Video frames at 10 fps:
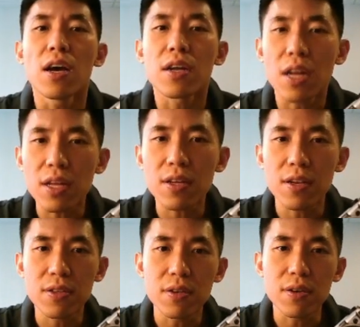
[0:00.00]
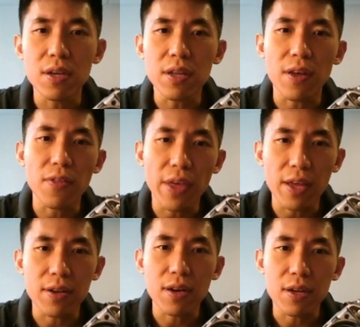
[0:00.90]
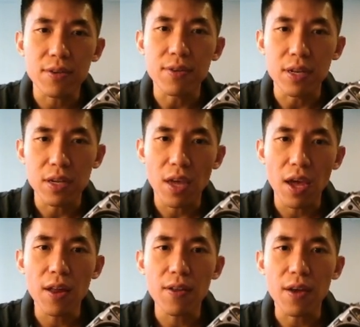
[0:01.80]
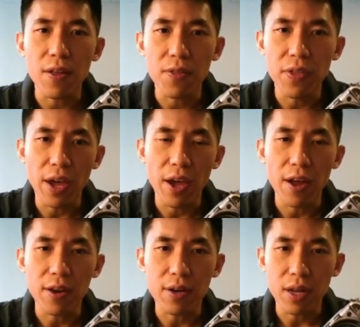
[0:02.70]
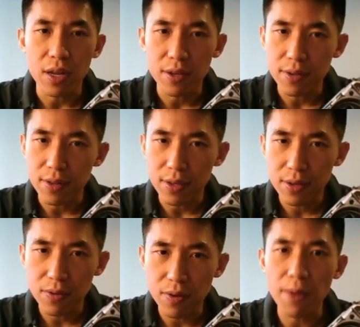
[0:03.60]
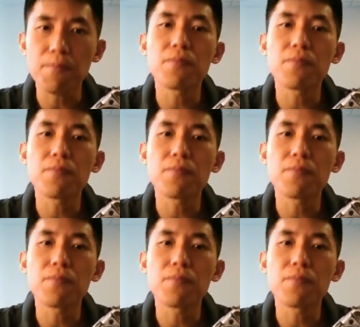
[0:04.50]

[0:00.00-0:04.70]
Click into it, and then click into it again, and then click into the script,